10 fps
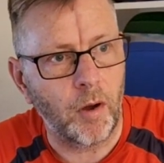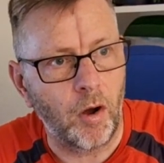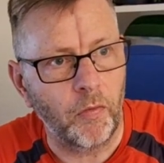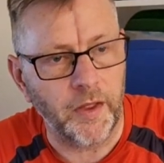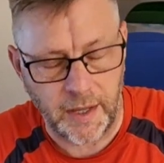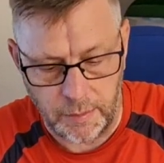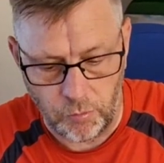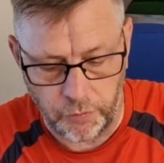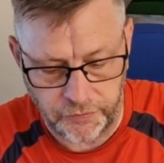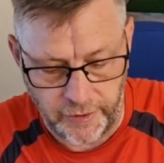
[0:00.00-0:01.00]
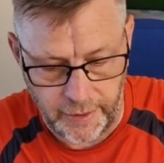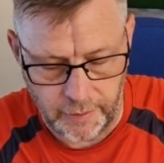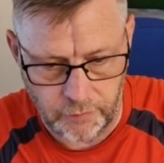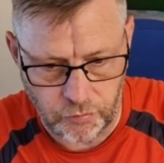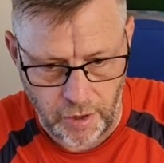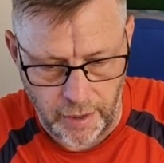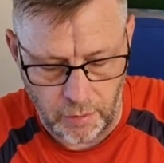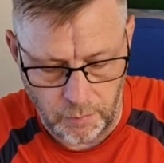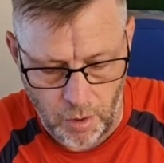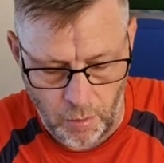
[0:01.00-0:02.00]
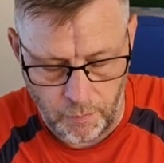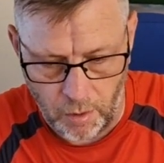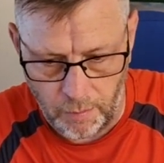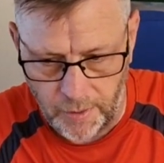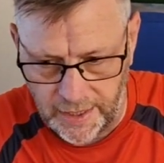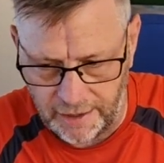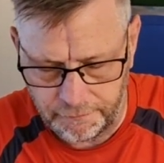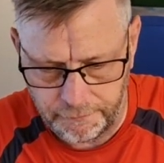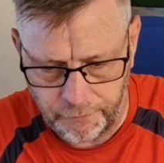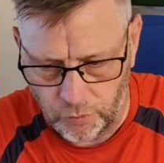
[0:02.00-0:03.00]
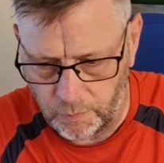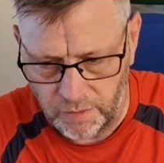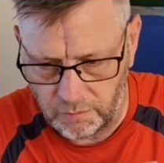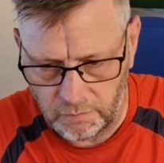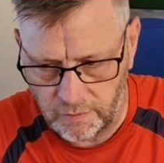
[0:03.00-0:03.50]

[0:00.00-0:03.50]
the Cape Wrath trail on my left foot, but